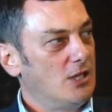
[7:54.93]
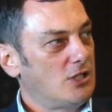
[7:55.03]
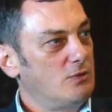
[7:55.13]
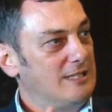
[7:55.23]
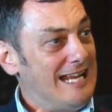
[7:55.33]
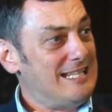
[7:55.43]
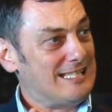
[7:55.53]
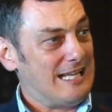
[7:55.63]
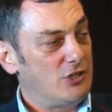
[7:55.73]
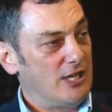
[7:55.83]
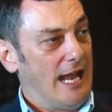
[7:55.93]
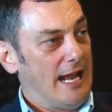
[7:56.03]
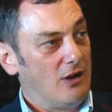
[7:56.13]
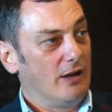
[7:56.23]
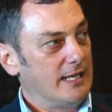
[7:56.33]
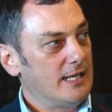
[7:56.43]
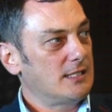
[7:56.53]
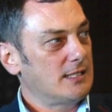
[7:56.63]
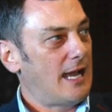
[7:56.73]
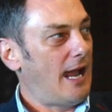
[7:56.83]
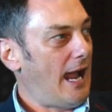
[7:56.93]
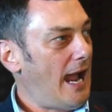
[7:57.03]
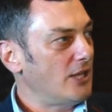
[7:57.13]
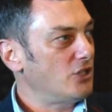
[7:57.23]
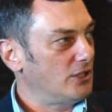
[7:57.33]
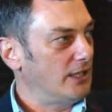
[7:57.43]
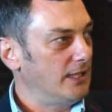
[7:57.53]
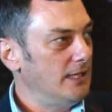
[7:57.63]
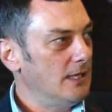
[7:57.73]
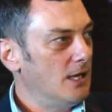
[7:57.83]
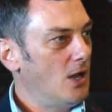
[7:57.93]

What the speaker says: So data-centric AI is actually,